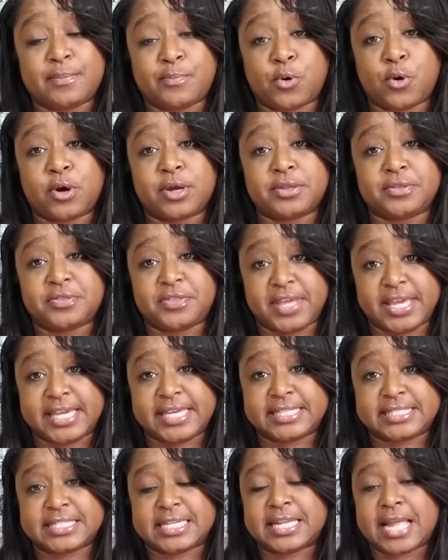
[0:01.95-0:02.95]
important
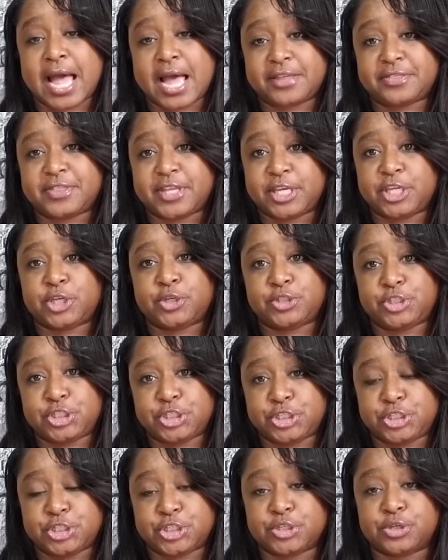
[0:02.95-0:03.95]
things that I think you
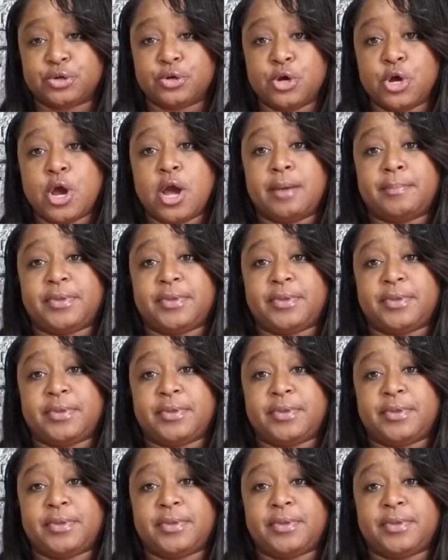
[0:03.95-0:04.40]
should do